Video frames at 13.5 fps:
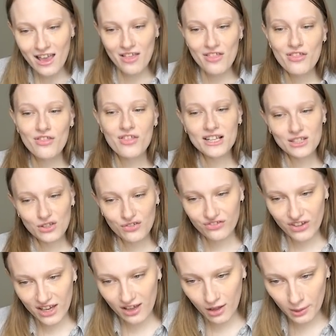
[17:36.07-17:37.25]
This
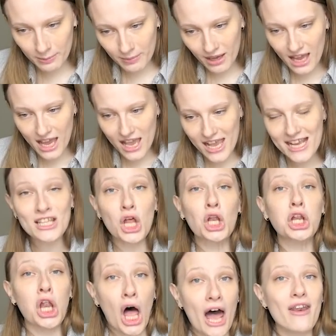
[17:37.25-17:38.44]
film is a
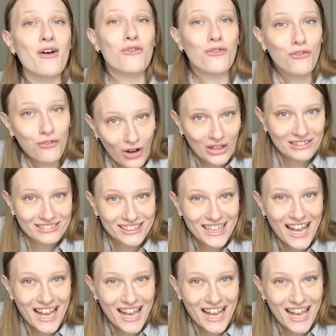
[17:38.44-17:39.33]
lot of fun.